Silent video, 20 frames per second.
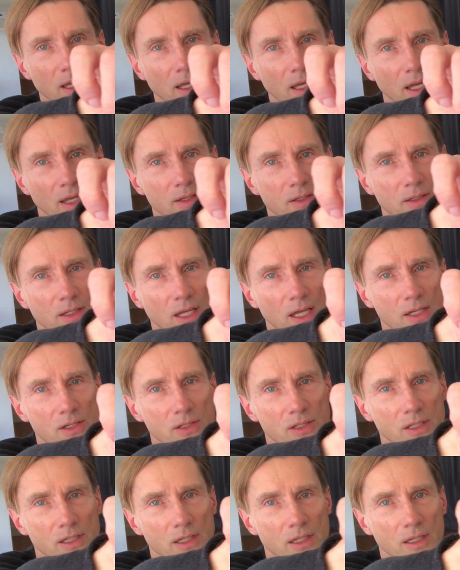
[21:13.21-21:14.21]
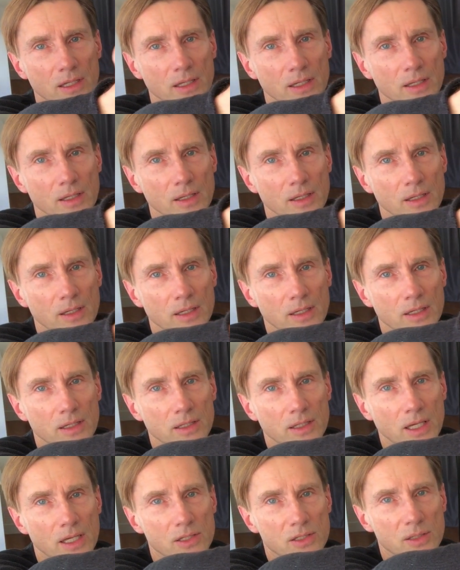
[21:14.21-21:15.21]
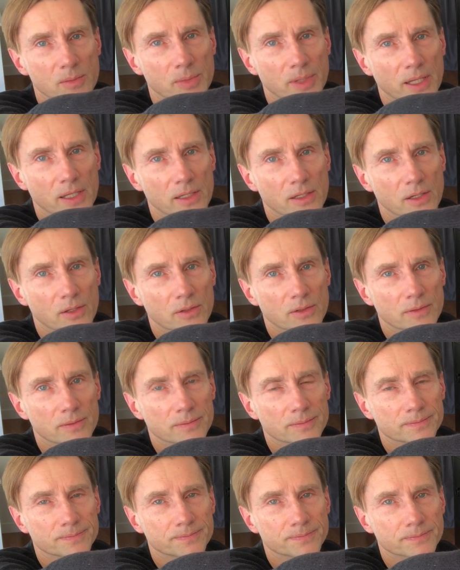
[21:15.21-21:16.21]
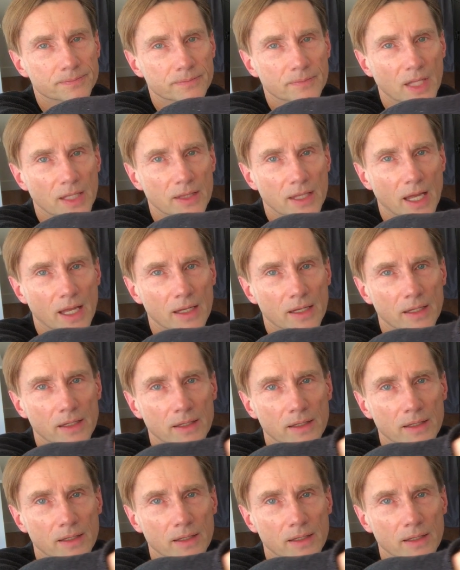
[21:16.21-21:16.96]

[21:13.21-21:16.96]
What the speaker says: and then occasionally playing a note like that.